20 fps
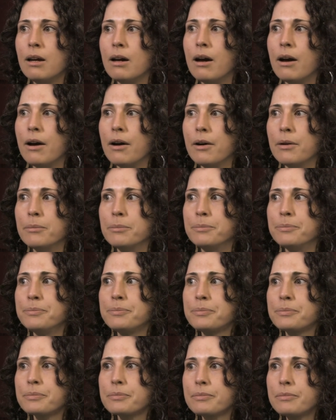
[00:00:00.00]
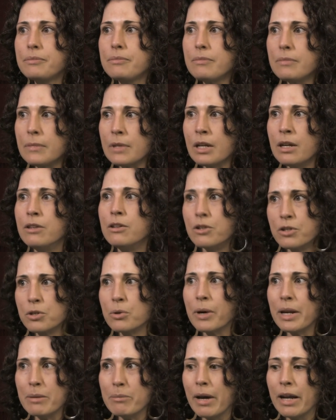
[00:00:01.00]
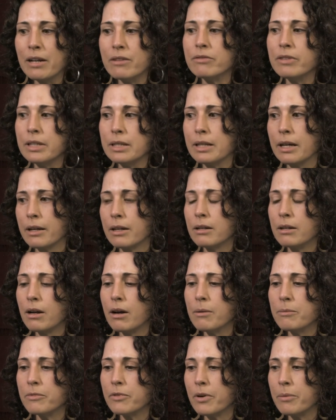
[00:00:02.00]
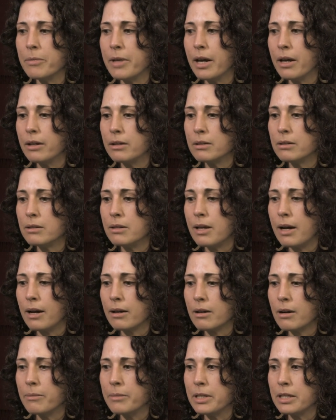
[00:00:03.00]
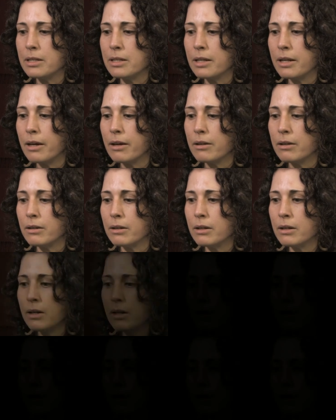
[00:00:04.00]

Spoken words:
and there's great benefit that can come from that coming together.